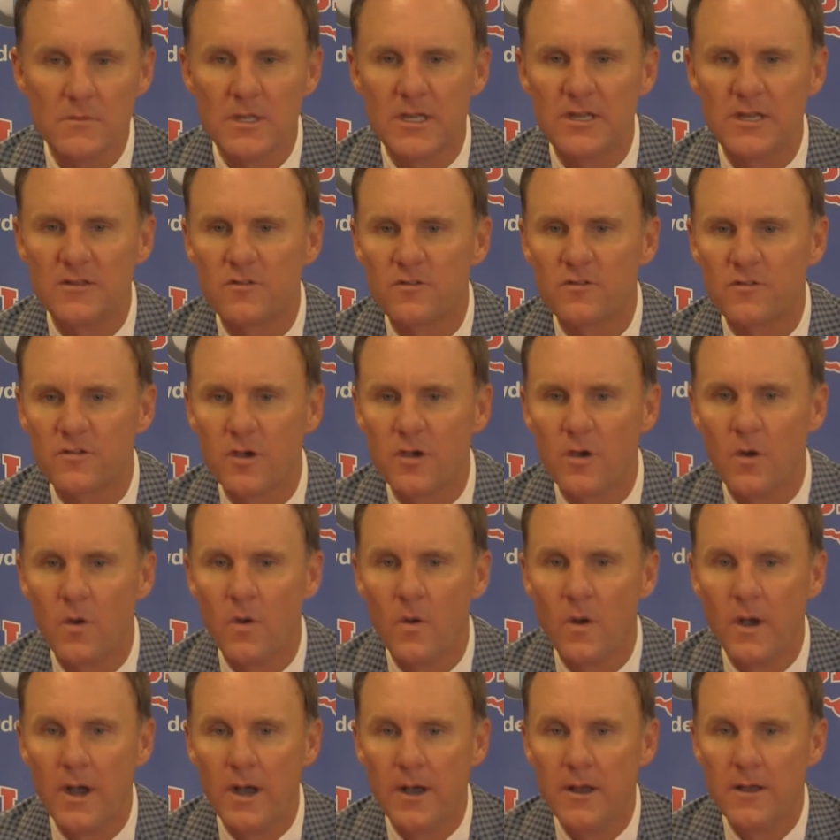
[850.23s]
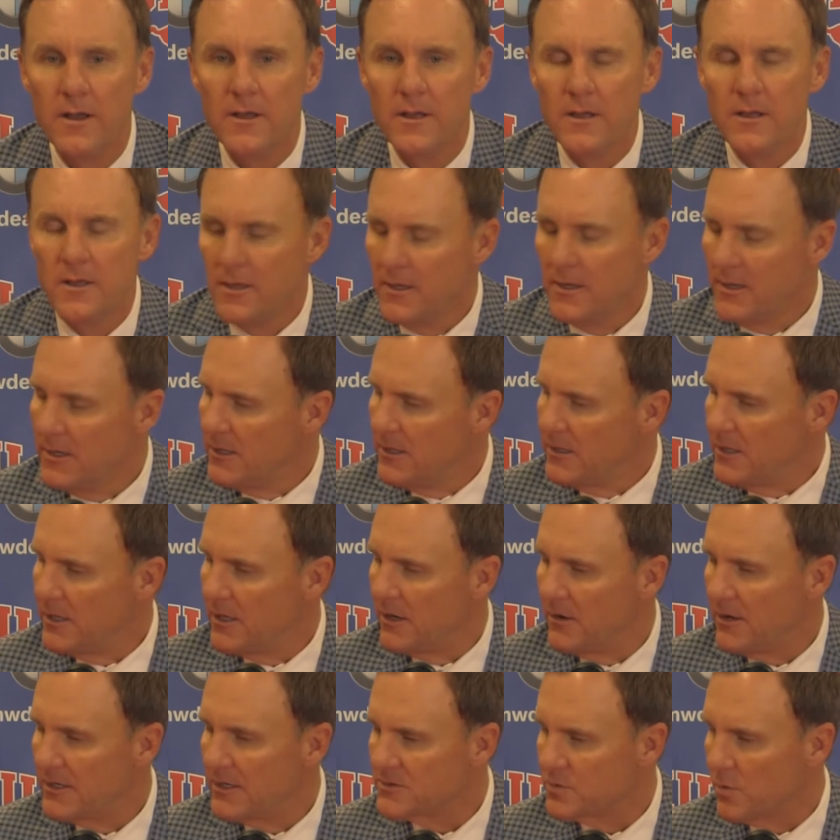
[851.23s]
And so, uh, you
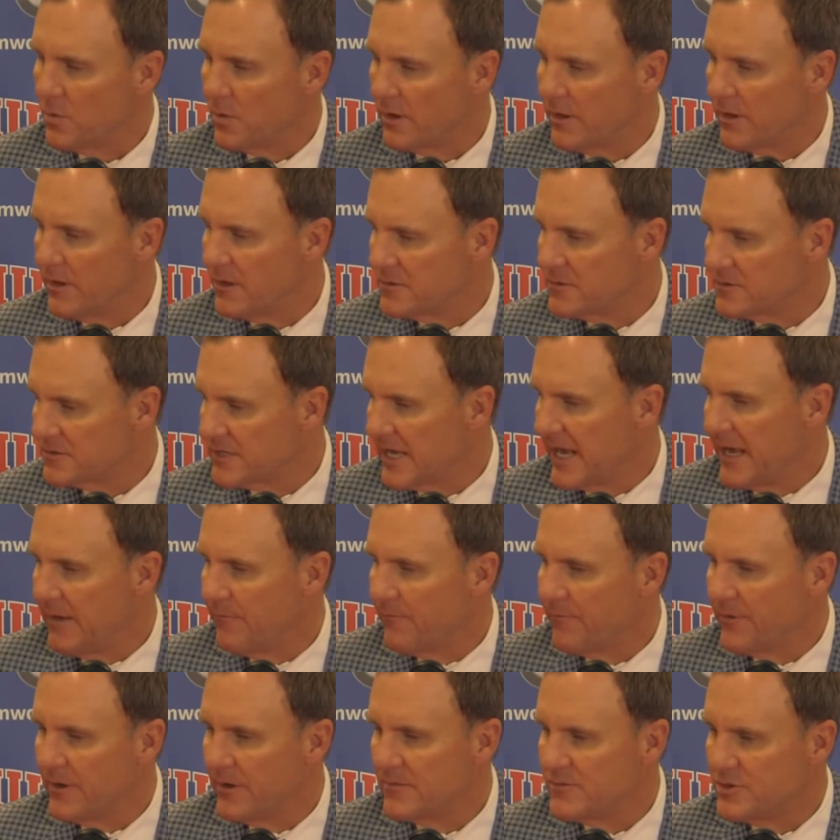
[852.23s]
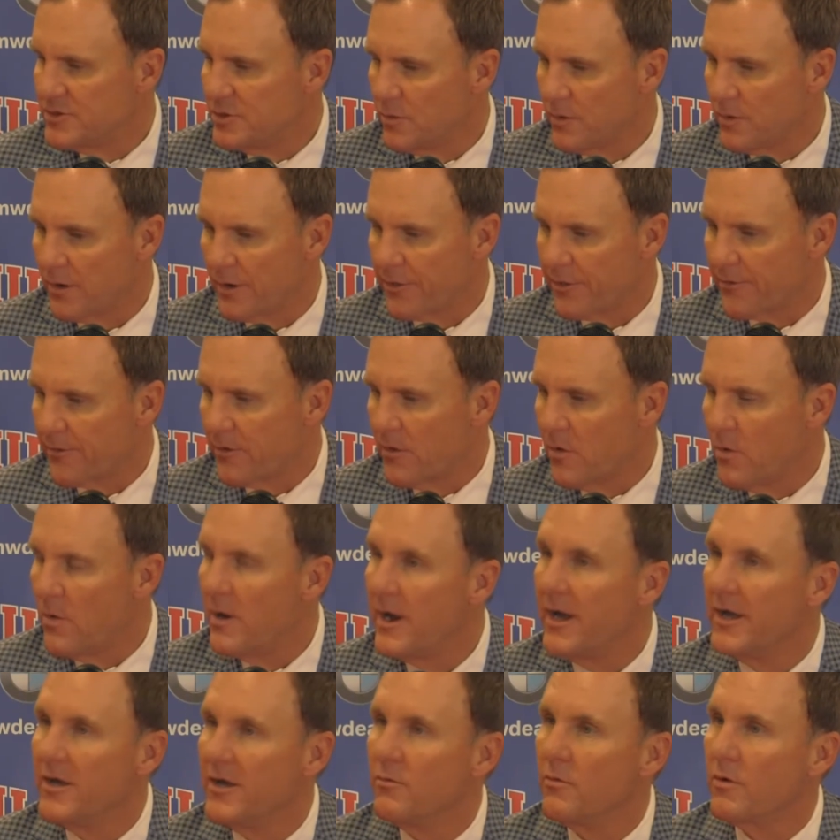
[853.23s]
know, that's one of those game films you want to throw
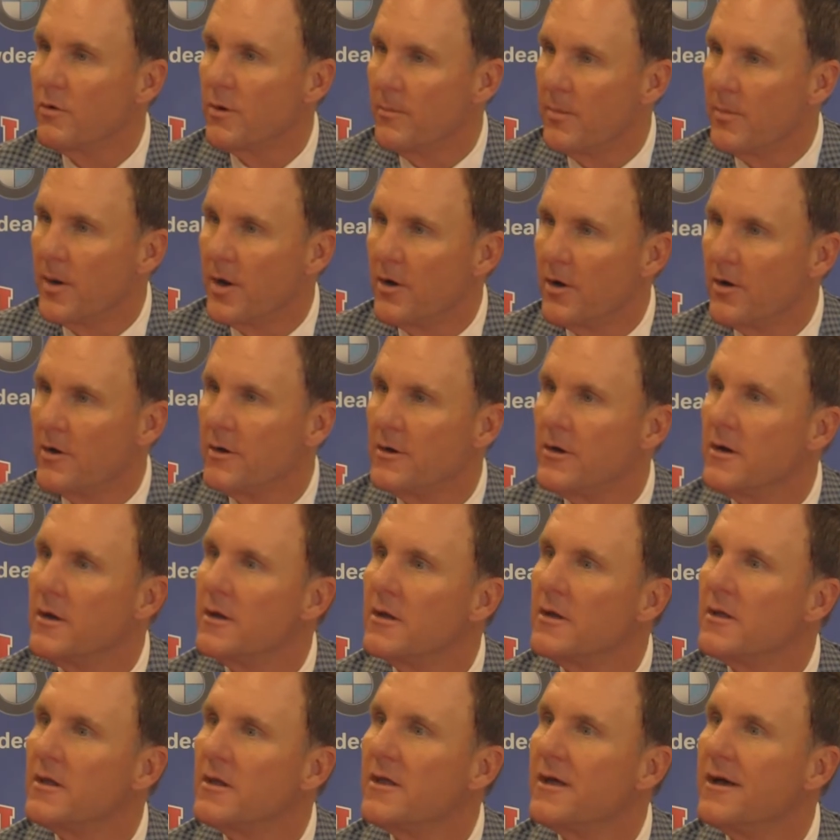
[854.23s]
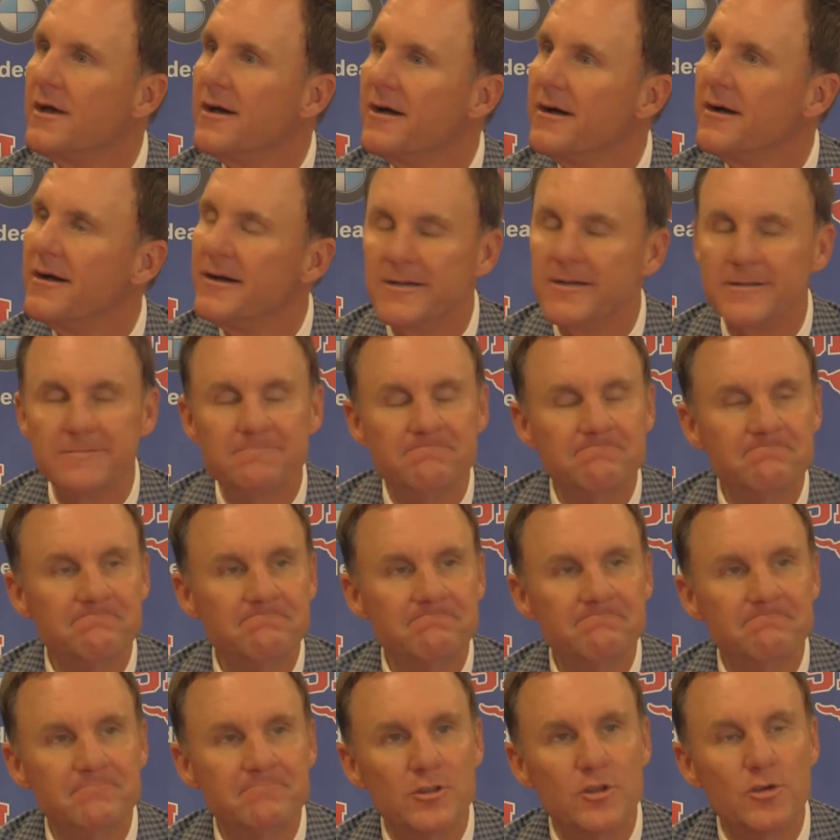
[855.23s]
away, you want to burn. Um,
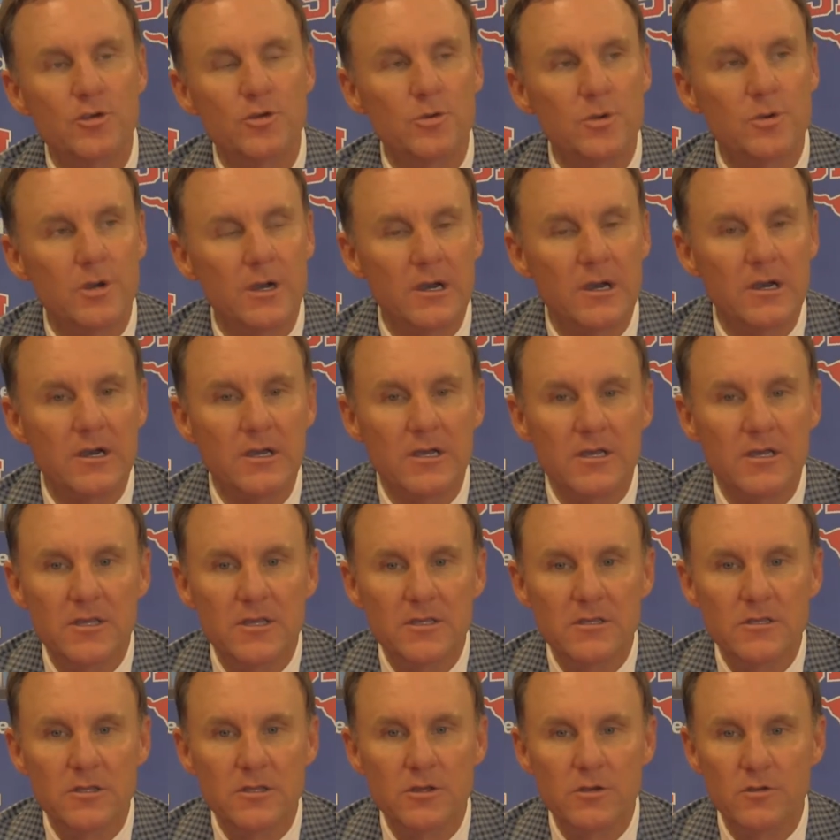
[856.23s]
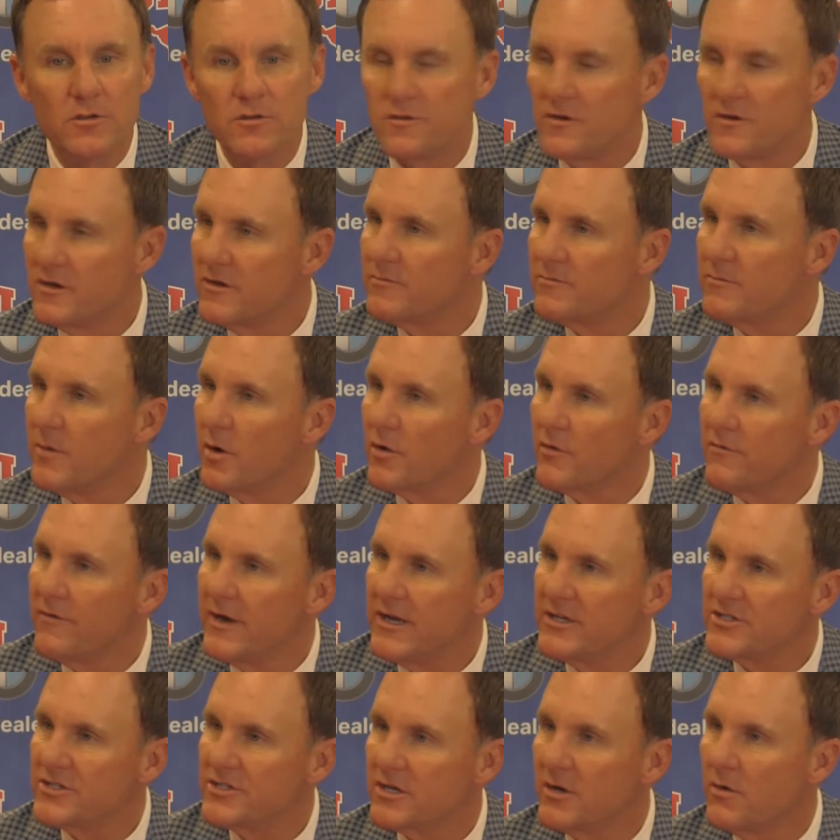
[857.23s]
you, uh, you use it as
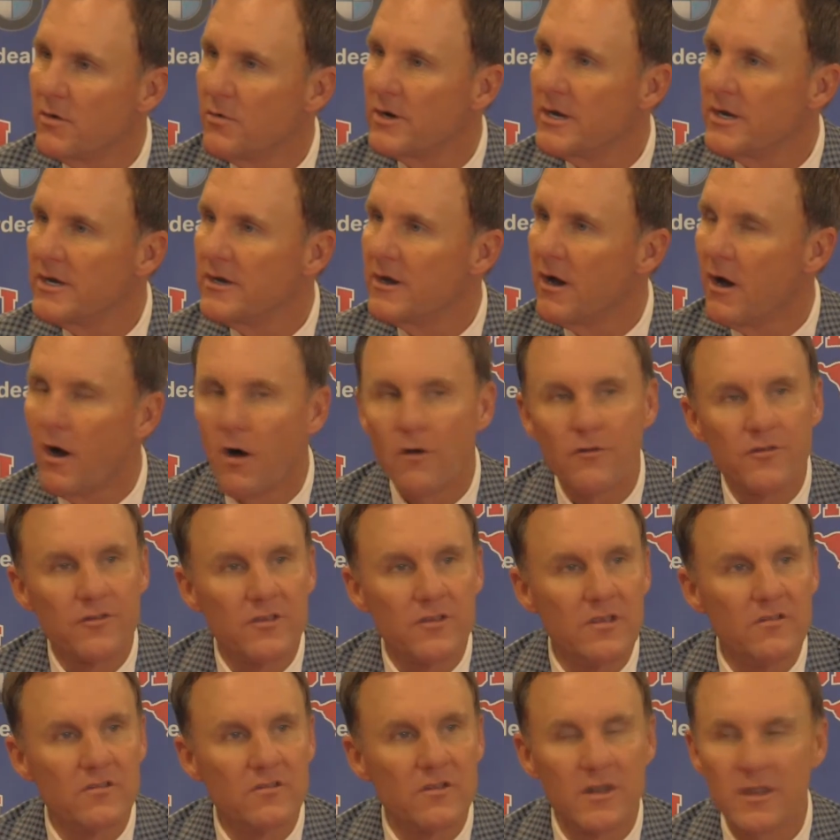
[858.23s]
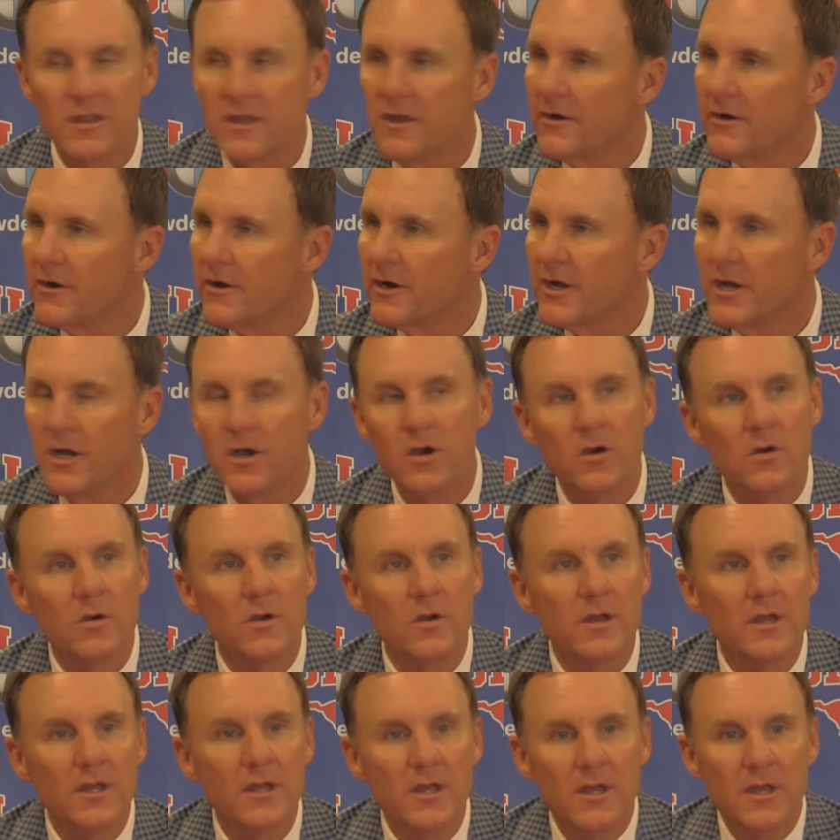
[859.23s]
motivation going into off season a year
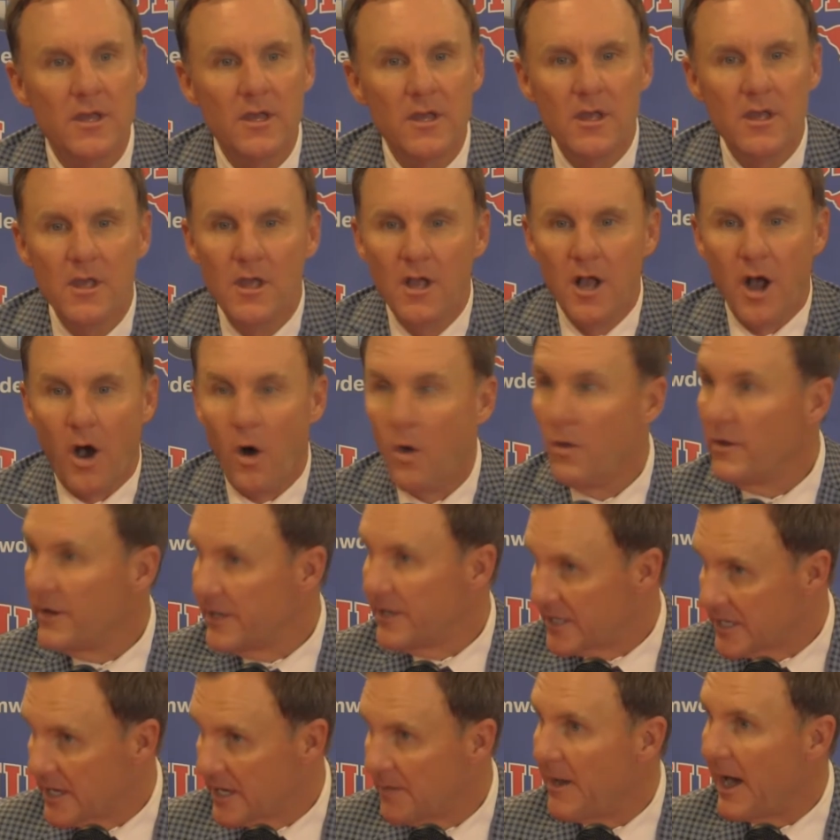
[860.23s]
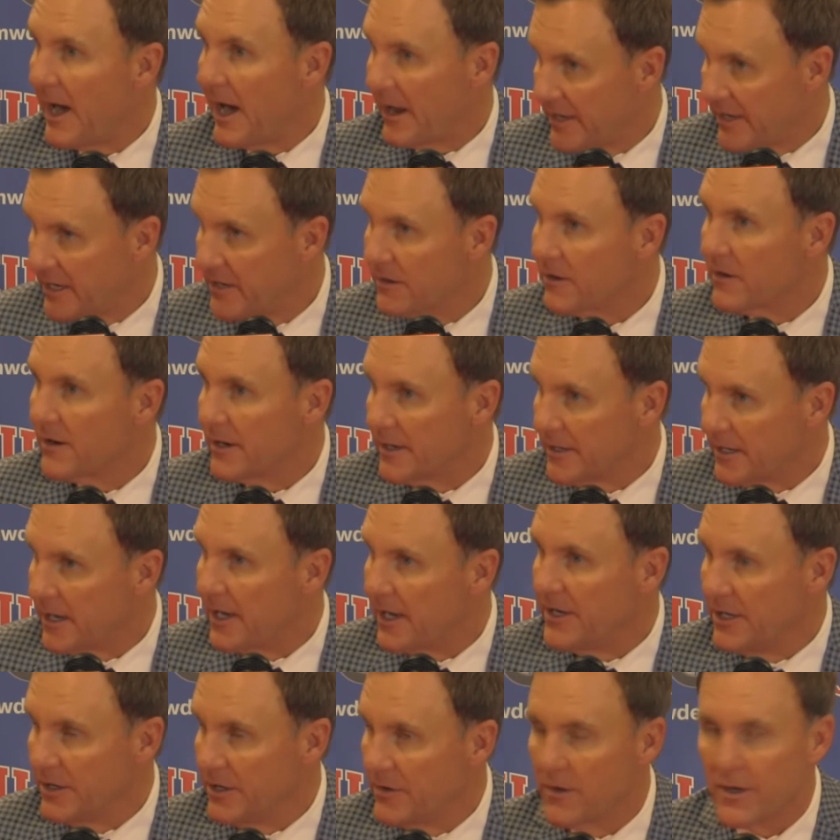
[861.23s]
ago, only to come out here a,
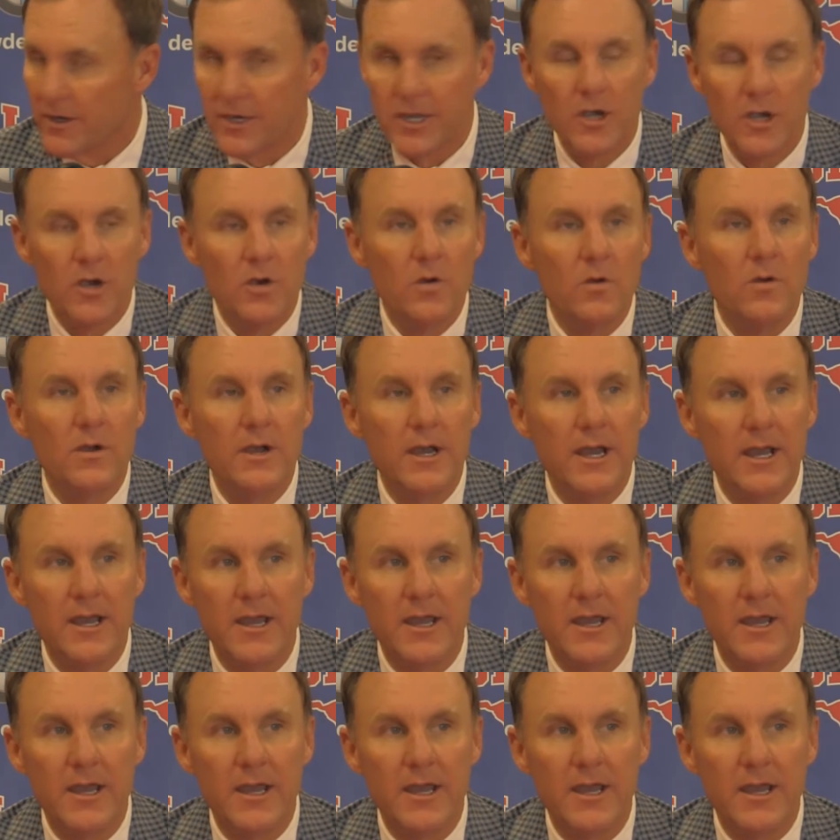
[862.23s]
a year ago